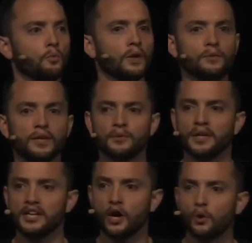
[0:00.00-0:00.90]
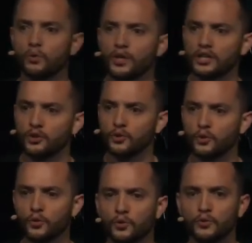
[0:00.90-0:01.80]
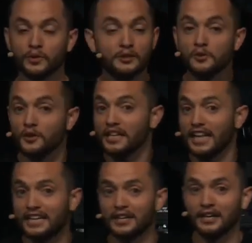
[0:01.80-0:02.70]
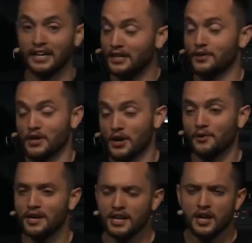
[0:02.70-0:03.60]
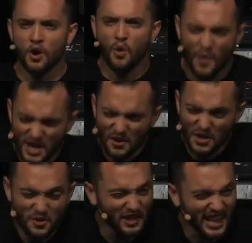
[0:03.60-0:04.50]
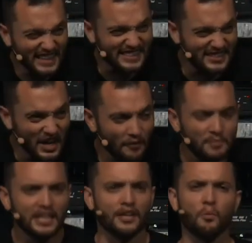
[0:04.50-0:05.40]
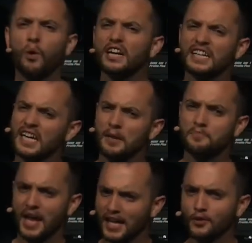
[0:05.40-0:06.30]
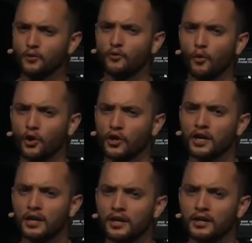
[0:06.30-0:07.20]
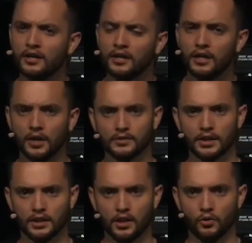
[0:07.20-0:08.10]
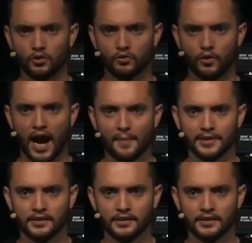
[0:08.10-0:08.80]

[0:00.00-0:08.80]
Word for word: we, we, we know that you, this is only like a year ago, we know you do a lot of stuff, but like, what can I pay you for? And I was like, oh crap.